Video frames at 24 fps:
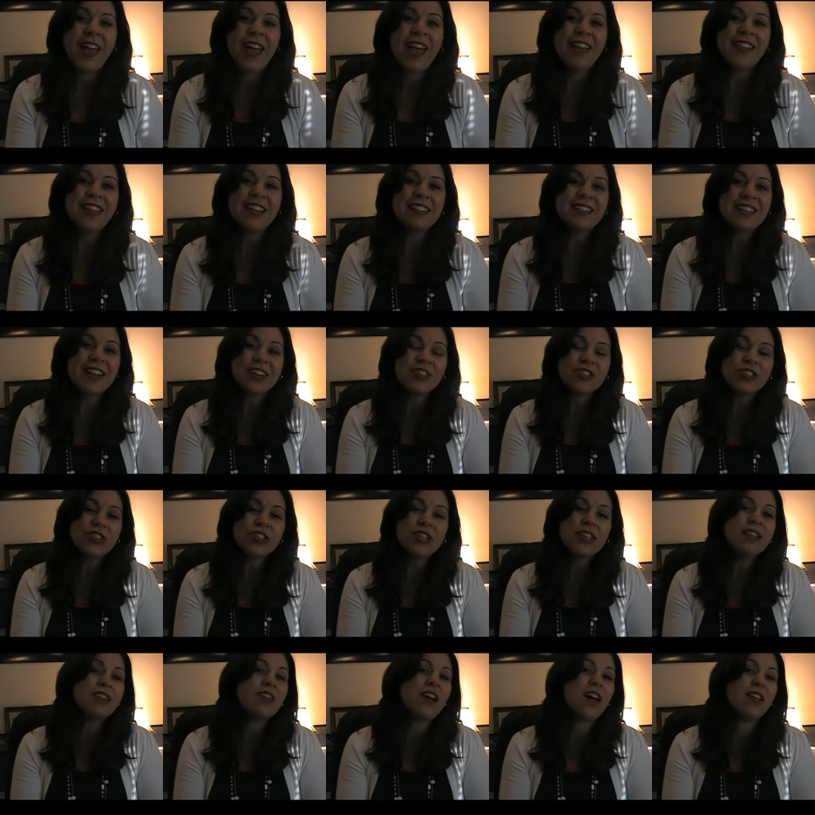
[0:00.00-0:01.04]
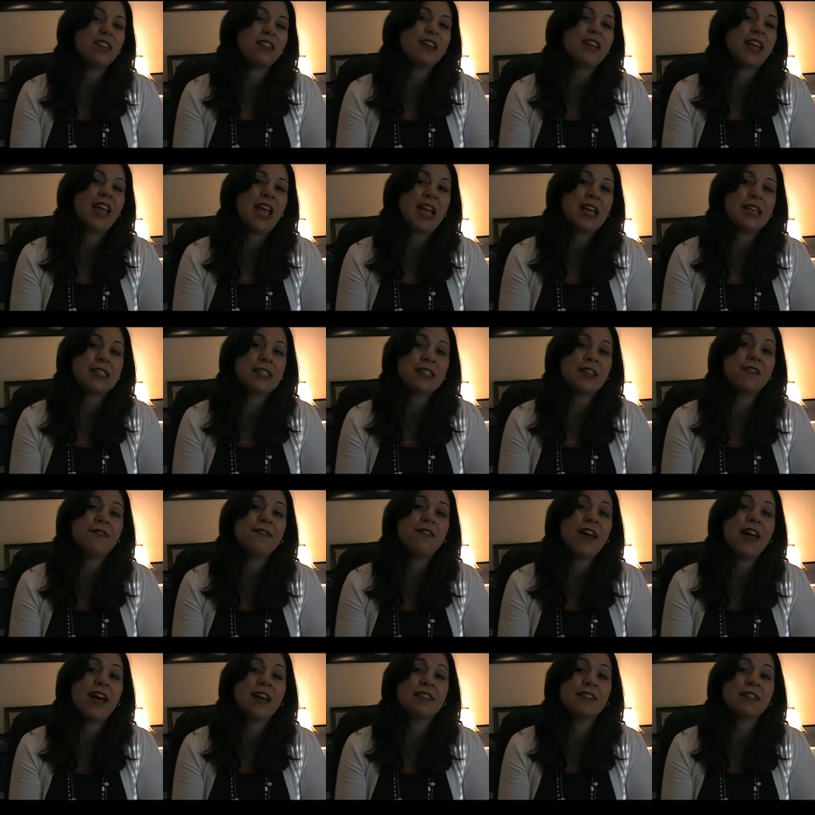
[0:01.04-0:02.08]
And that's actually not the case. In
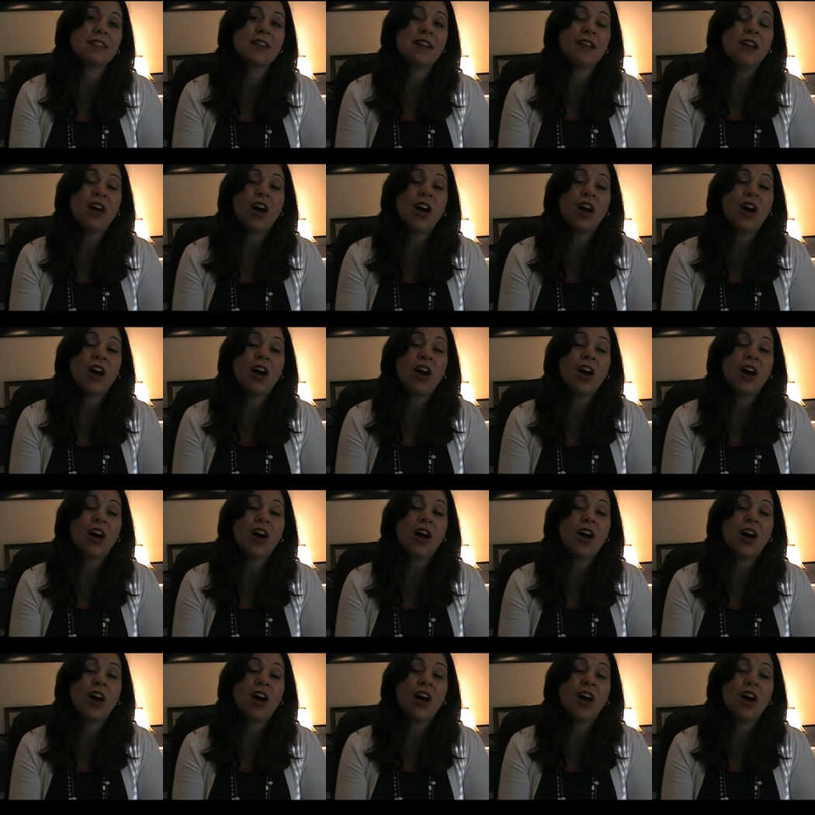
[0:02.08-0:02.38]
fact,